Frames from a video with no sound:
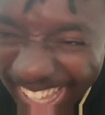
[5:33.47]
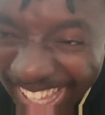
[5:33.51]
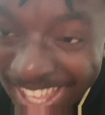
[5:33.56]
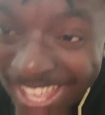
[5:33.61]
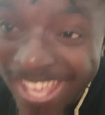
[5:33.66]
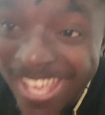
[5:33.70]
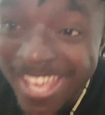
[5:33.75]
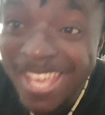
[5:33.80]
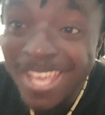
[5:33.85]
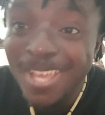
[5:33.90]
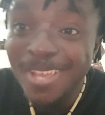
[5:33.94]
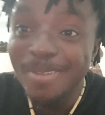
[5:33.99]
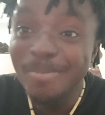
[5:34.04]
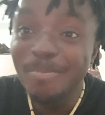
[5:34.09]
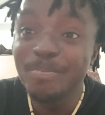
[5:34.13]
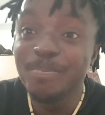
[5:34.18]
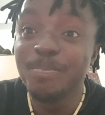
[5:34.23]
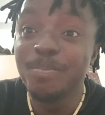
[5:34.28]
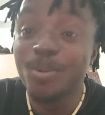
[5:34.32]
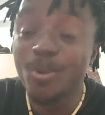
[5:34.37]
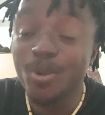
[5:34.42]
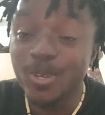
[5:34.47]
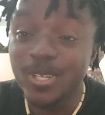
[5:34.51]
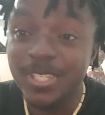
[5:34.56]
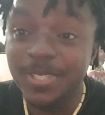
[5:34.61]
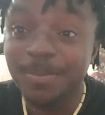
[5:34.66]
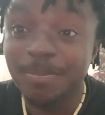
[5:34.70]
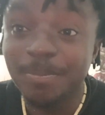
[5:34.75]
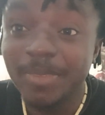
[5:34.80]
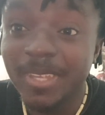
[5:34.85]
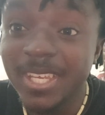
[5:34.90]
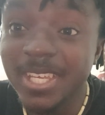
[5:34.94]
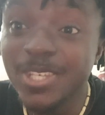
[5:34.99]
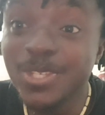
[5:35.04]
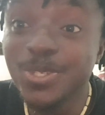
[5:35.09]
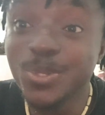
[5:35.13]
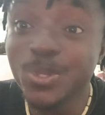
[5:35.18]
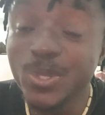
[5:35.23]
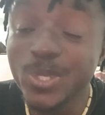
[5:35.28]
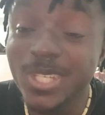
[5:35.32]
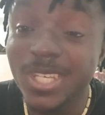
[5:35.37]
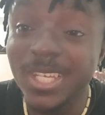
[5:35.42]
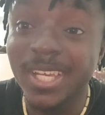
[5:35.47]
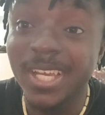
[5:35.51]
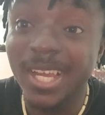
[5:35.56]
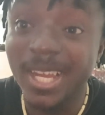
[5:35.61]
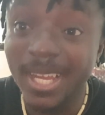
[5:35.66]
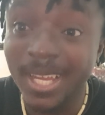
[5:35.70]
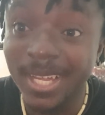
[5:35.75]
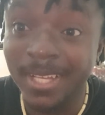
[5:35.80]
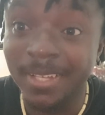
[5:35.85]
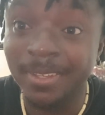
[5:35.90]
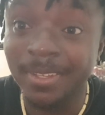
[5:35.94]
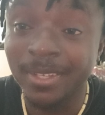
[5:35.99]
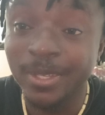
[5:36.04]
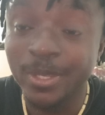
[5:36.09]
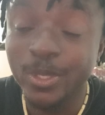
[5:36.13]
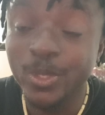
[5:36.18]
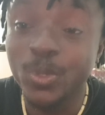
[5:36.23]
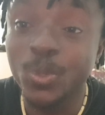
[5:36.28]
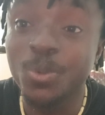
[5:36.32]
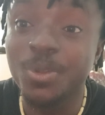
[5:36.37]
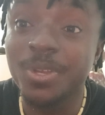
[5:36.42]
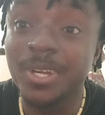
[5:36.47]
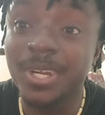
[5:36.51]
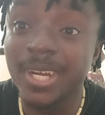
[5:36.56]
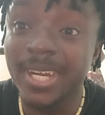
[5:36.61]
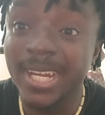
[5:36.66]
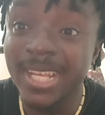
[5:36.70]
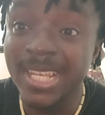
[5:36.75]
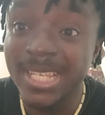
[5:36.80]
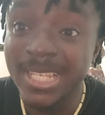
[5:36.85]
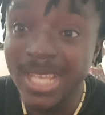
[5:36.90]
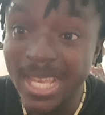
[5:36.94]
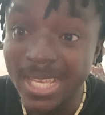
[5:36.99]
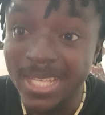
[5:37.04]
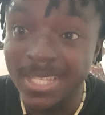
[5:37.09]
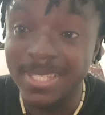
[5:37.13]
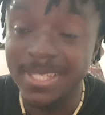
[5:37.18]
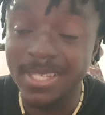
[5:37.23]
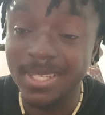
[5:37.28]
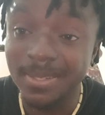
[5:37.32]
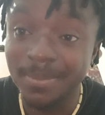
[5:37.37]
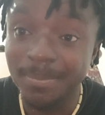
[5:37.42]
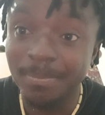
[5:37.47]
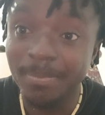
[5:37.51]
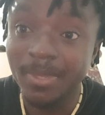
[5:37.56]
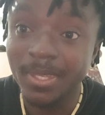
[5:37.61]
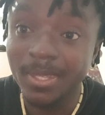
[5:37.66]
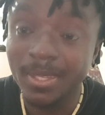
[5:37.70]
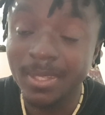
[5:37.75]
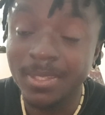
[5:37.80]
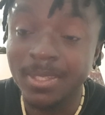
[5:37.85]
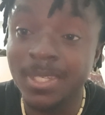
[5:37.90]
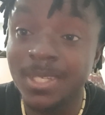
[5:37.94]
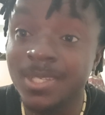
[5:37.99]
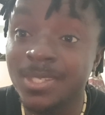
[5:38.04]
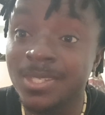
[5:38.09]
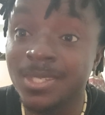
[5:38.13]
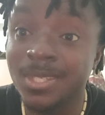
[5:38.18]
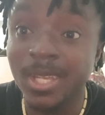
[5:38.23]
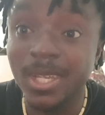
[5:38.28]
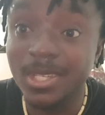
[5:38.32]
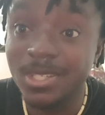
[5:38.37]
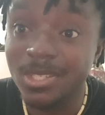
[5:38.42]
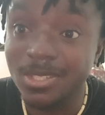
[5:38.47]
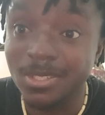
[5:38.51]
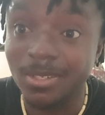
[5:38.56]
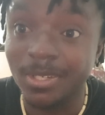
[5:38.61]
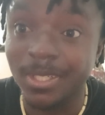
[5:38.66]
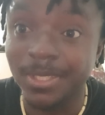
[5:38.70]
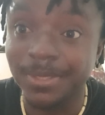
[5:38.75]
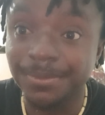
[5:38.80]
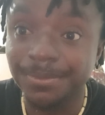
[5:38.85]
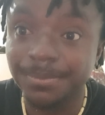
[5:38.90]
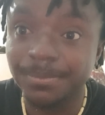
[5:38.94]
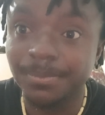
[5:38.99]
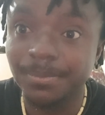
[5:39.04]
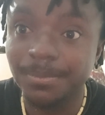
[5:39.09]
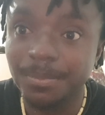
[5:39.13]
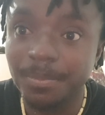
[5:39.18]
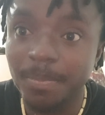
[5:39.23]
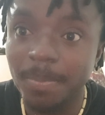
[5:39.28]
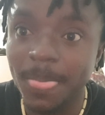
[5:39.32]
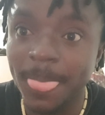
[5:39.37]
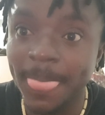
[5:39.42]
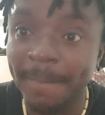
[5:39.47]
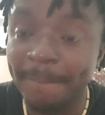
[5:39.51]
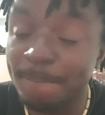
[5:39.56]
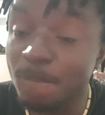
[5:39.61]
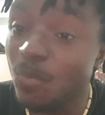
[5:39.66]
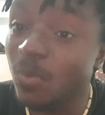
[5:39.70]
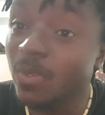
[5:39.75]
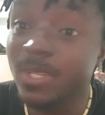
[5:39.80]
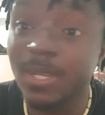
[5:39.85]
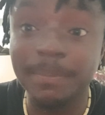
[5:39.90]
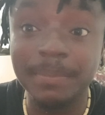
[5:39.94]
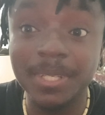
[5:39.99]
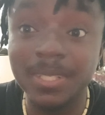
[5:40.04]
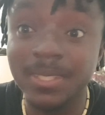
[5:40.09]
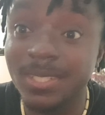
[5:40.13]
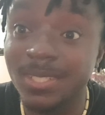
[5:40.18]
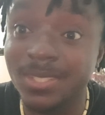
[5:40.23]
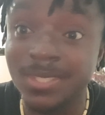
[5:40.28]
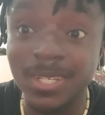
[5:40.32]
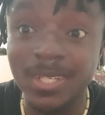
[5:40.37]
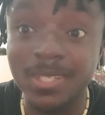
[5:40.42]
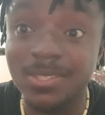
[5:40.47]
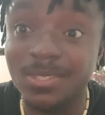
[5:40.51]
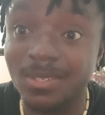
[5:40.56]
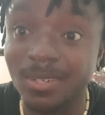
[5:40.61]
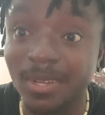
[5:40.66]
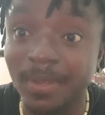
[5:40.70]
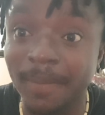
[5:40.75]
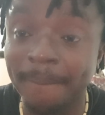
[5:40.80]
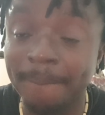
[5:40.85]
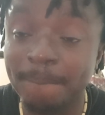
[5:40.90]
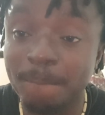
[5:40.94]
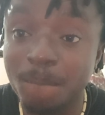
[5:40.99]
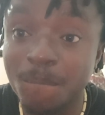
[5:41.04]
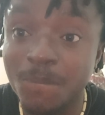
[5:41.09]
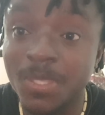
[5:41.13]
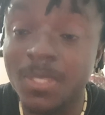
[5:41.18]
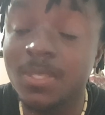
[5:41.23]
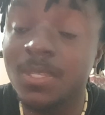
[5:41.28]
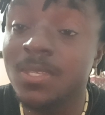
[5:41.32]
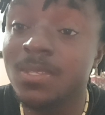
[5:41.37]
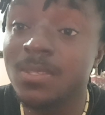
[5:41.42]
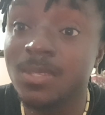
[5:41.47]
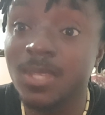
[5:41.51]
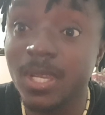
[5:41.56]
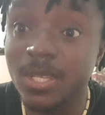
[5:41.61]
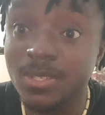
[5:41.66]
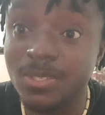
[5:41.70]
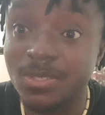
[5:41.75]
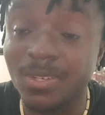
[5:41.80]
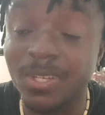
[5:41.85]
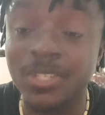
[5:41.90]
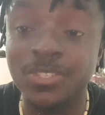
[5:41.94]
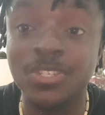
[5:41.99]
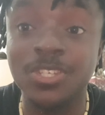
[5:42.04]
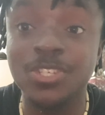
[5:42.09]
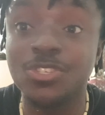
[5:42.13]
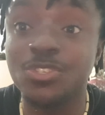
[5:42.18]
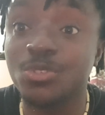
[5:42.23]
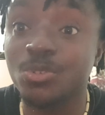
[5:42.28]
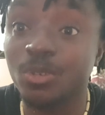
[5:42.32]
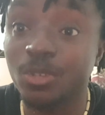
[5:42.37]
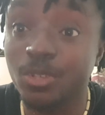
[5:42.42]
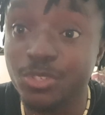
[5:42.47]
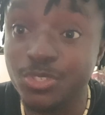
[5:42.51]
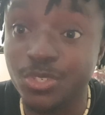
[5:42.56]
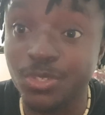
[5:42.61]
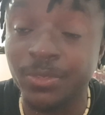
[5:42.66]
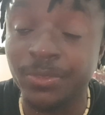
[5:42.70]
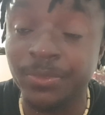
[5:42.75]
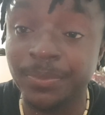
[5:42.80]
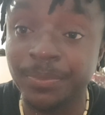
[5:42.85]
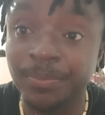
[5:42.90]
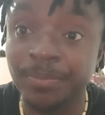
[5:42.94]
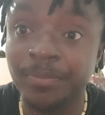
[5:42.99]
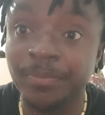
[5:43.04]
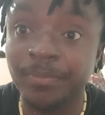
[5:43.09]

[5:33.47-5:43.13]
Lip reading: not. But he used his hand to create disaster. What I mean, disaster. Disaster, destruction.